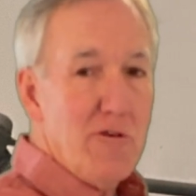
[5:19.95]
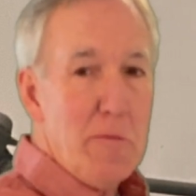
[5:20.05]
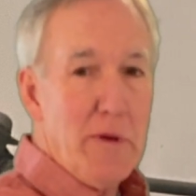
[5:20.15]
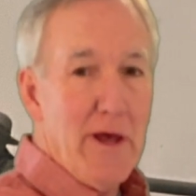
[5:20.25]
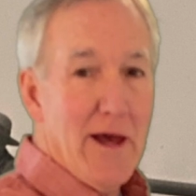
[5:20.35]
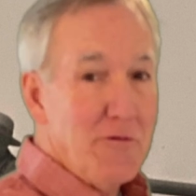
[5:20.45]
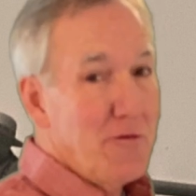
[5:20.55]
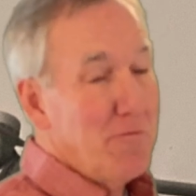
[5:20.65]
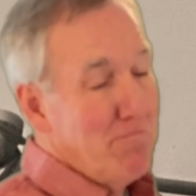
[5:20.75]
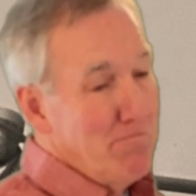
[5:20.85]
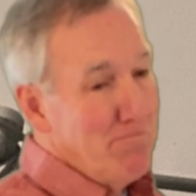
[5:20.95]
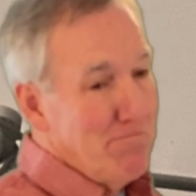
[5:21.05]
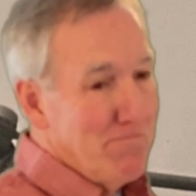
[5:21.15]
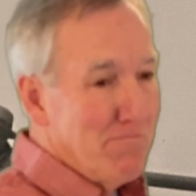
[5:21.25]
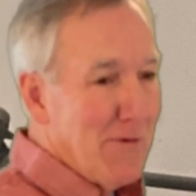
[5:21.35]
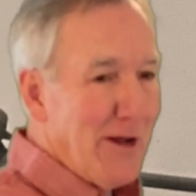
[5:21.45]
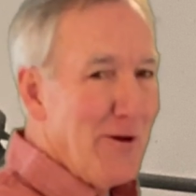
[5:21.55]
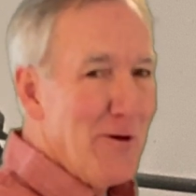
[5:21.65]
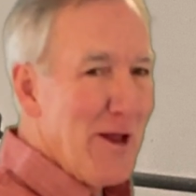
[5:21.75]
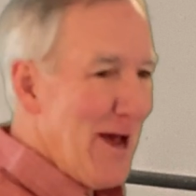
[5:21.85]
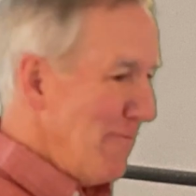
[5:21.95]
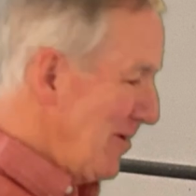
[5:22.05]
your GPS, I know it